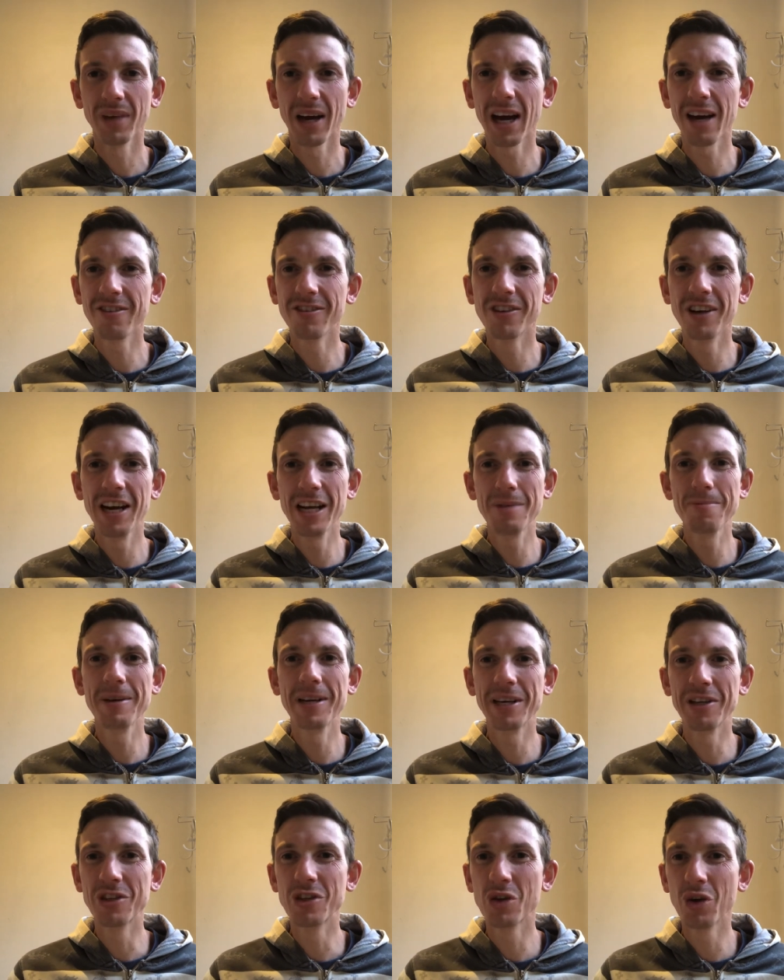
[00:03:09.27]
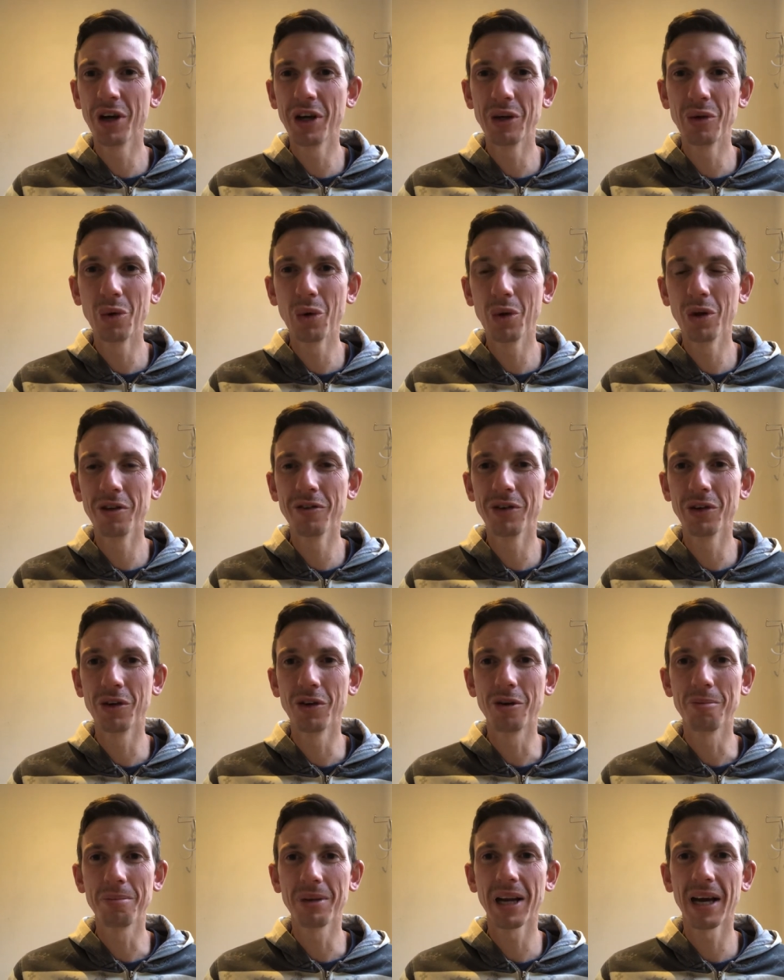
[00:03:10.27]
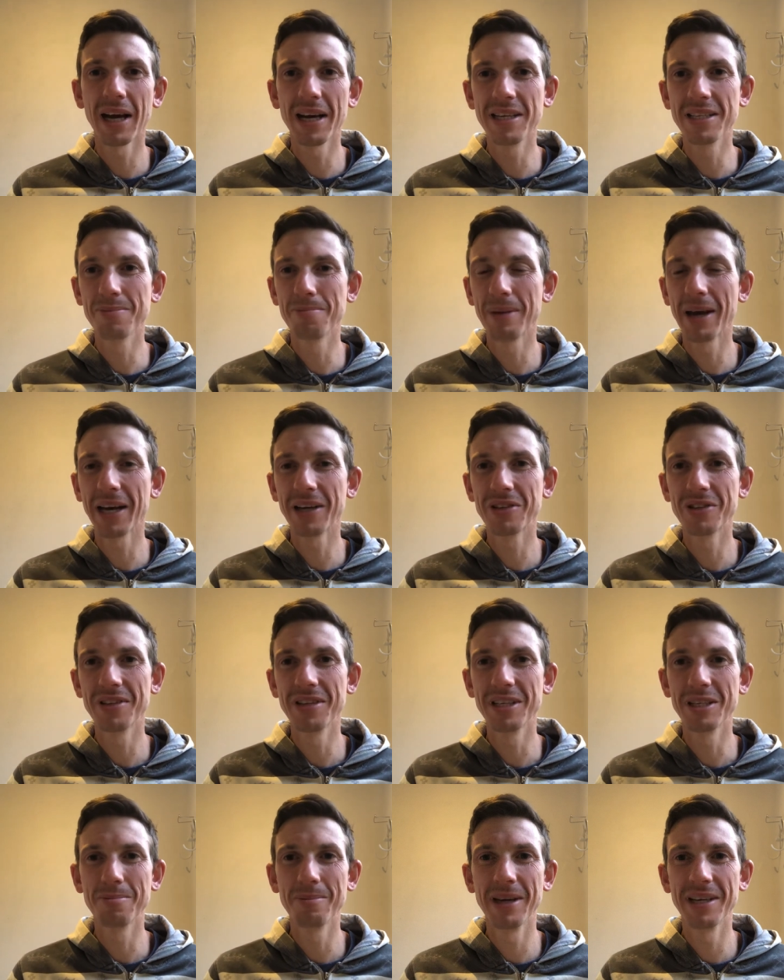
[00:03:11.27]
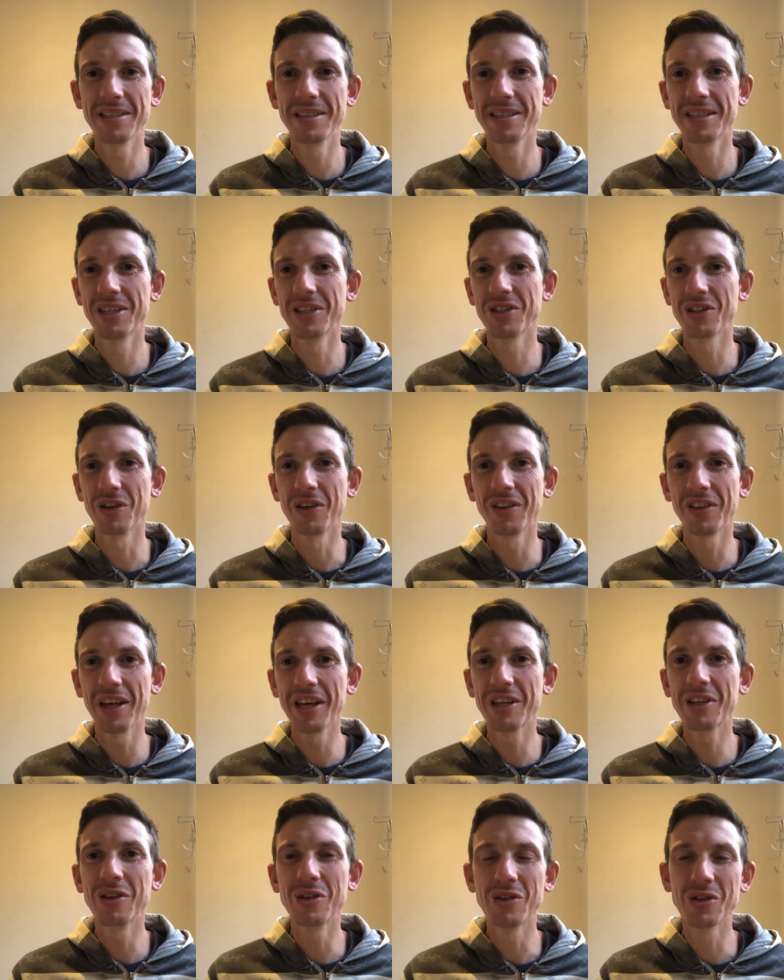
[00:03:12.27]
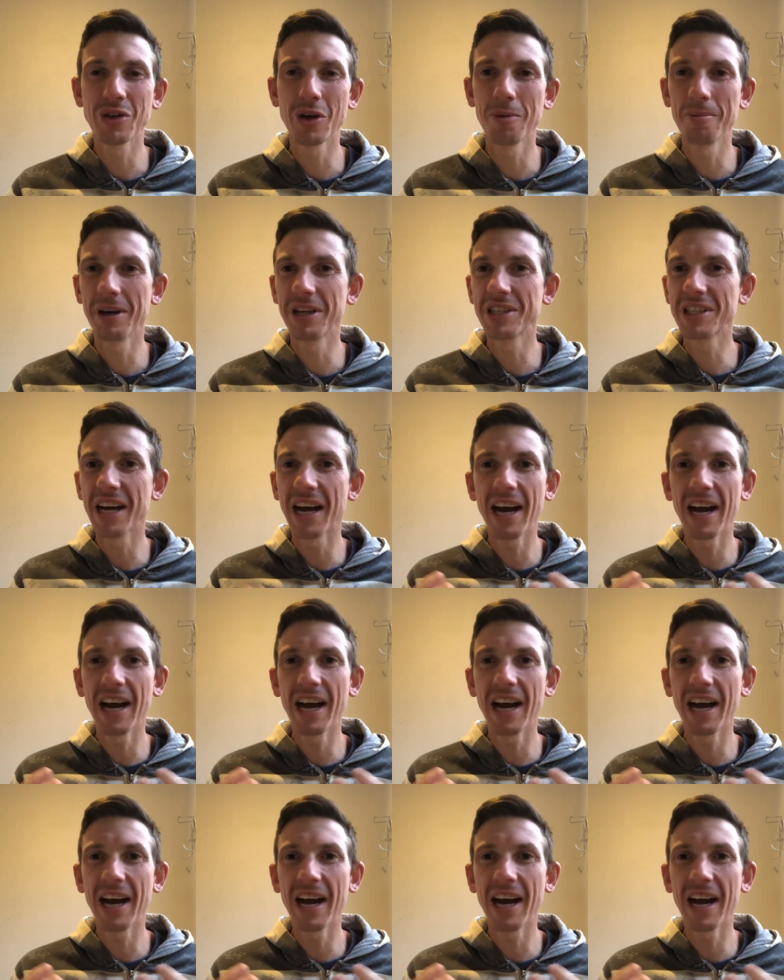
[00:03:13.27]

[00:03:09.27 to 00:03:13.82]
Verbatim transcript: I've really been enjoying all of your replies back to these messages, so thank you so much.